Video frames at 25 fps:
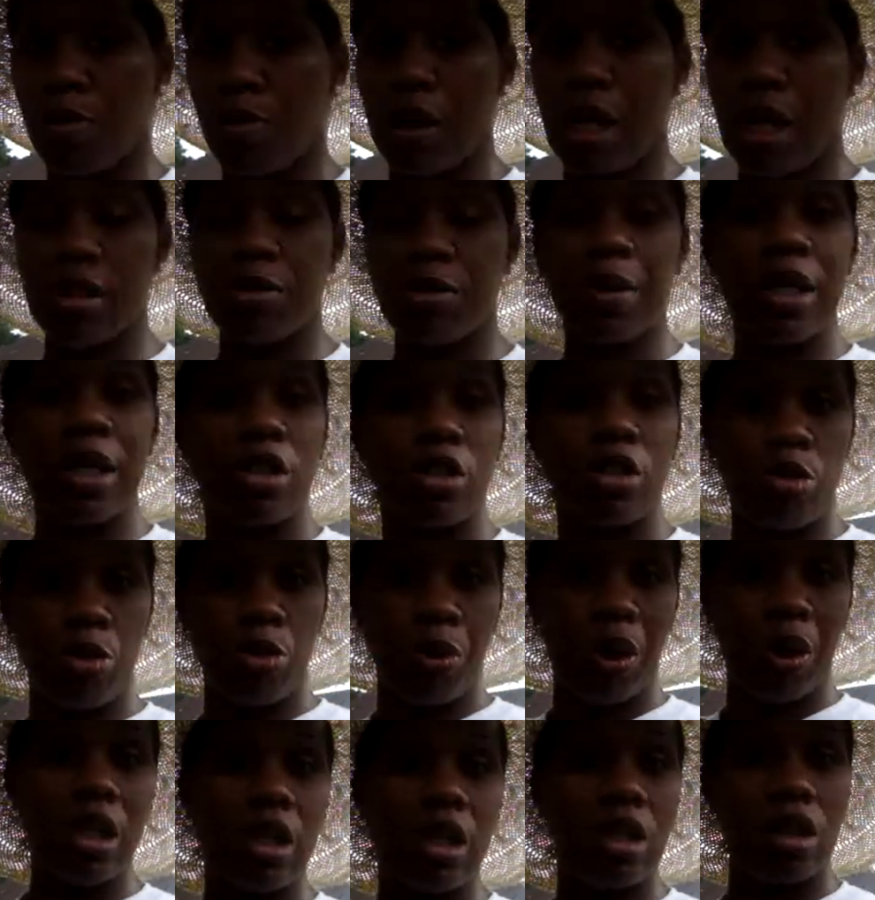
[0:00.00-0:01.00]
plants because we
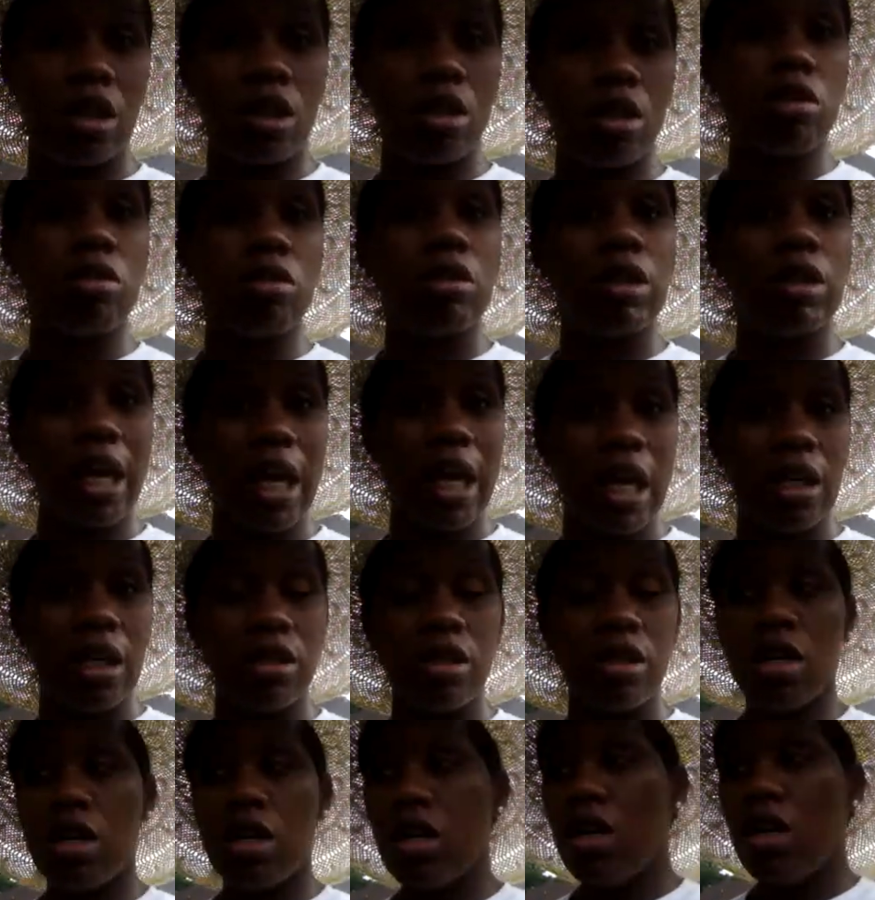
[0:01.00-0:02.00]
waited a little late,
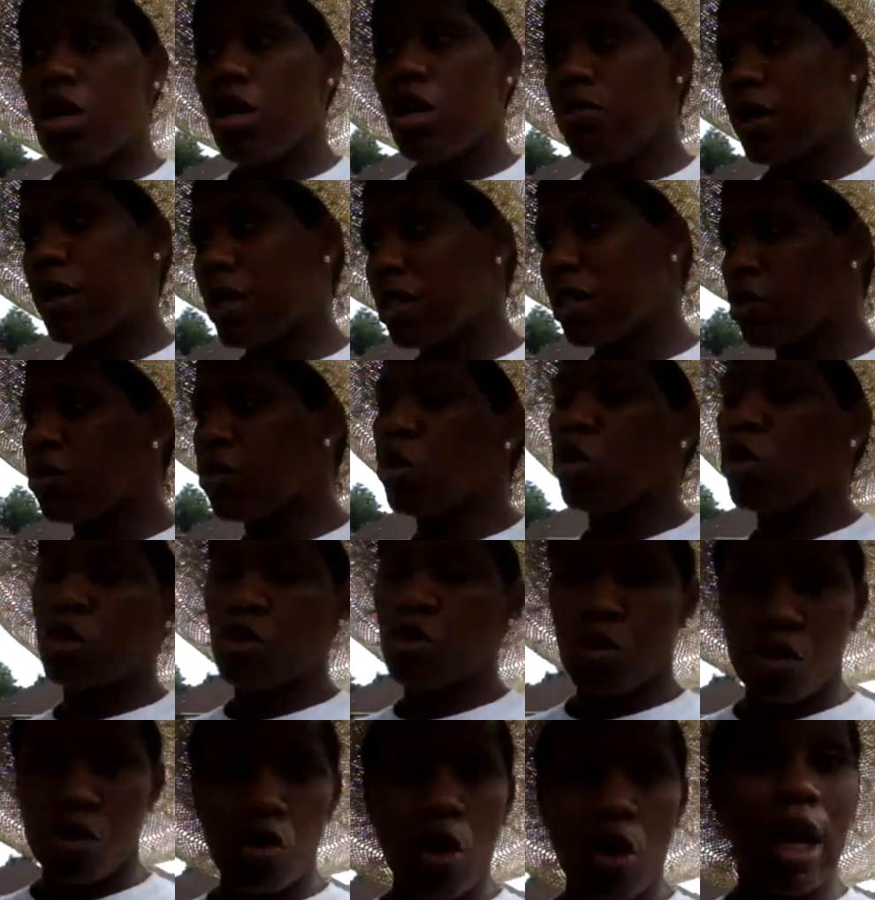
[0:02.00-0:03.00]
because of course we
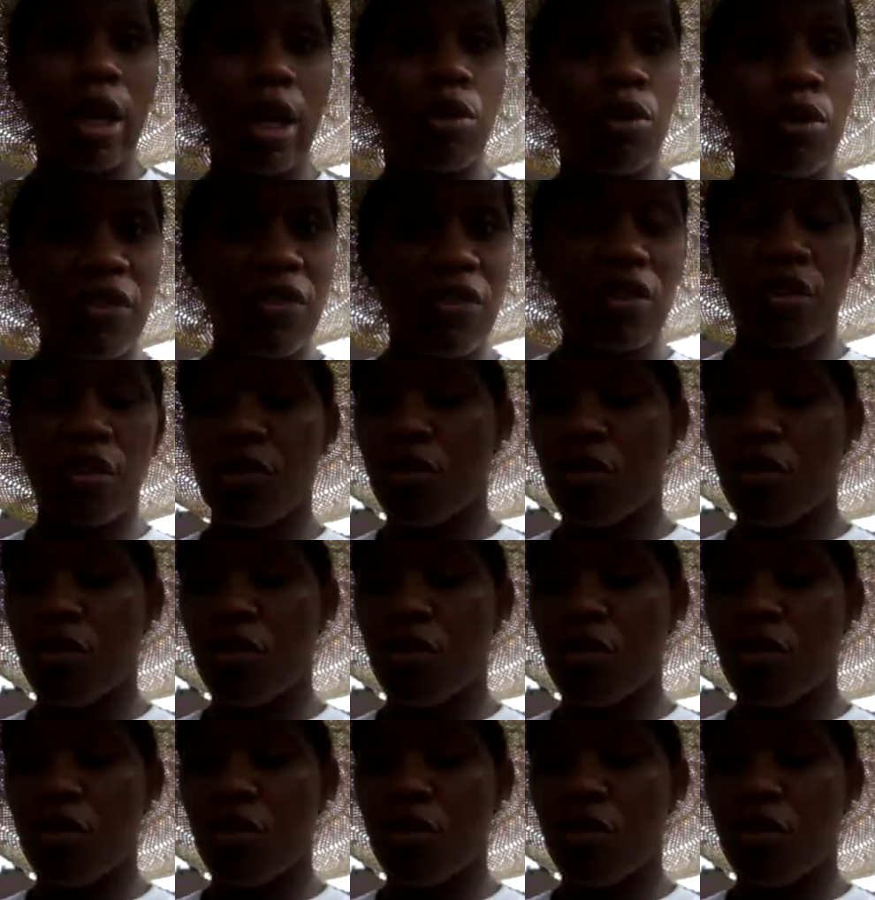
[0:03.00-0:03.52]
were trying to wait for the